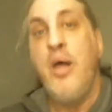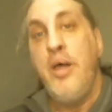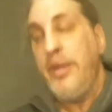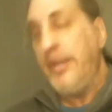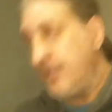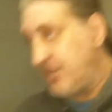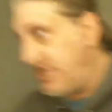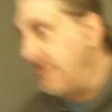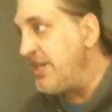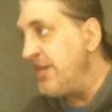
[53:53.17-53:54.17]
It is
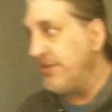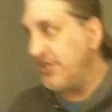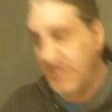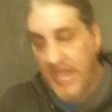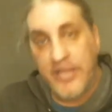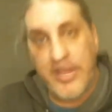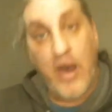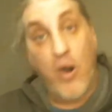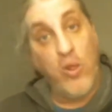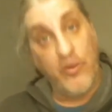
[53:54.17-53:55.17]
attempting to extend that
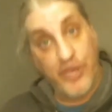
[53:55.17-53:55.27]
all over